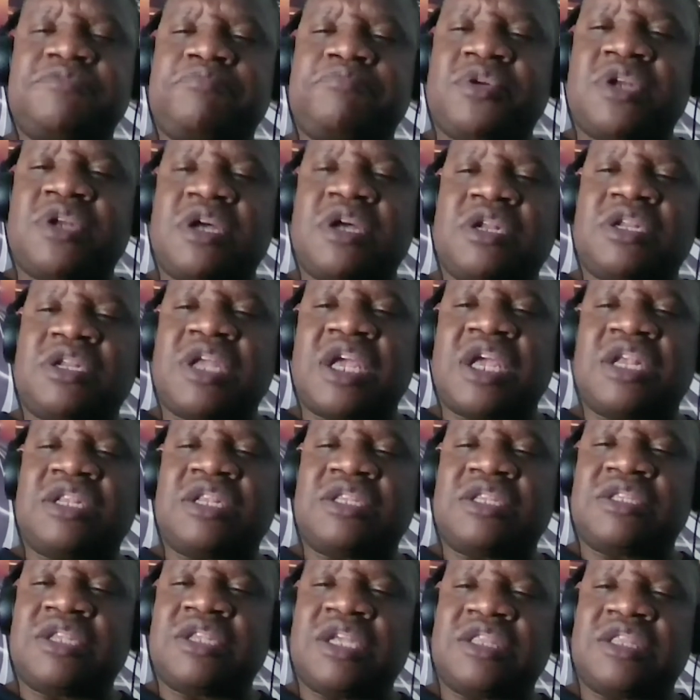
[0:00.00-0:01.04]
put out like
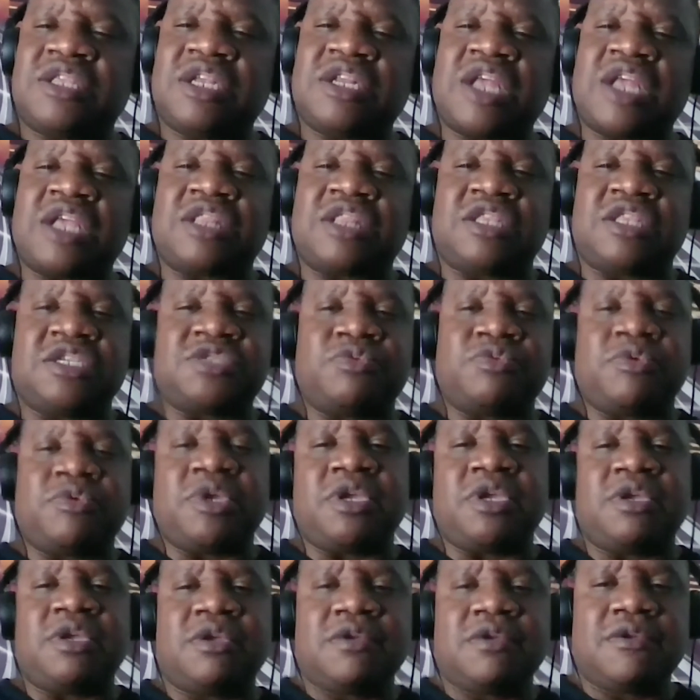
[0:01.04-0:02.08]
this week.
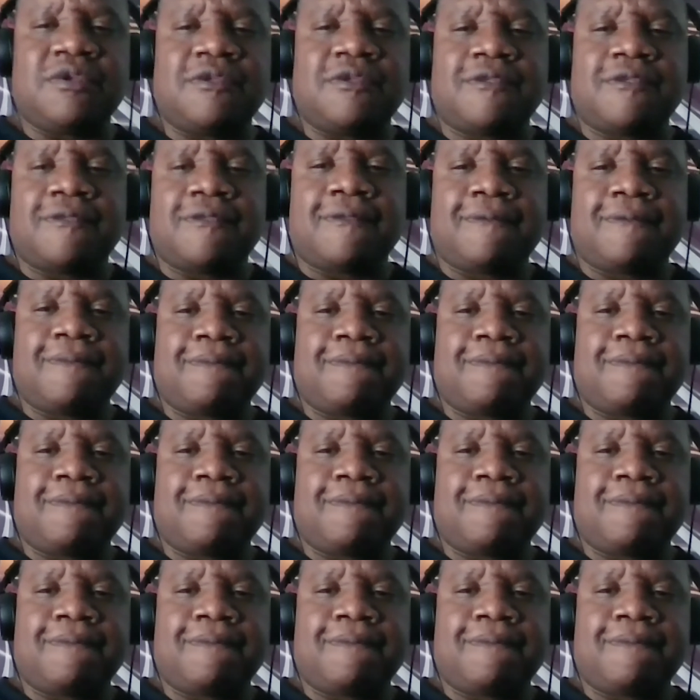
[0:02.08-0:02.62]
Okay,